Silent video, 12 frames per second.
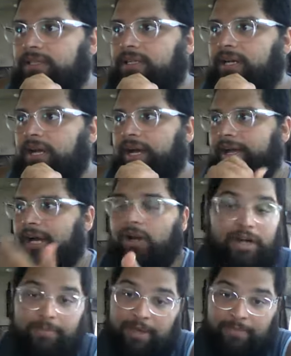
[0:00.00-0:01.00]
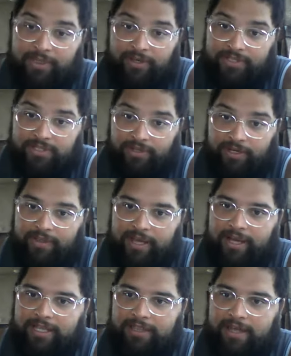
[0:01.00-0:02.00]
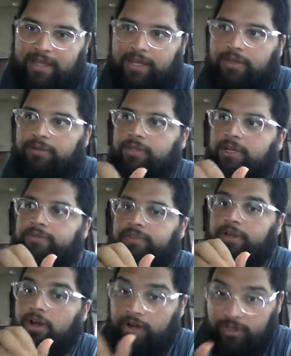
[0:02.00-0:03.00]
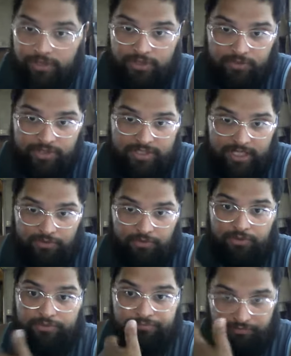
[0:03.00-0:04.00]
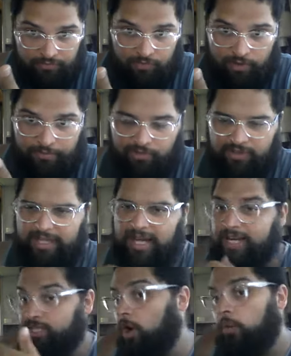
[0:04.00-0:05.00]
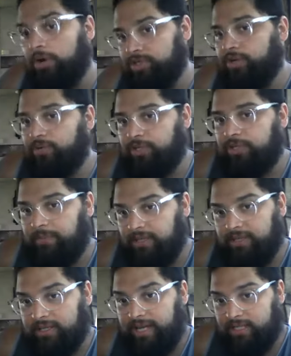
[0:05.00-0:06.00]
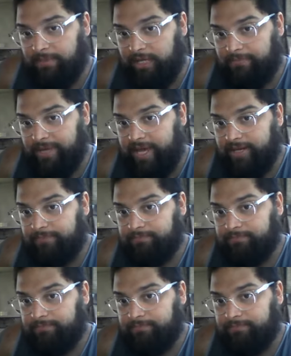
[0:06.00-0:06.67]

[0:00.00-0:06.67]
I already made my thoughts clear that I think if they are going to do a sequel for a movie, I don't want Joker to be the next big bad.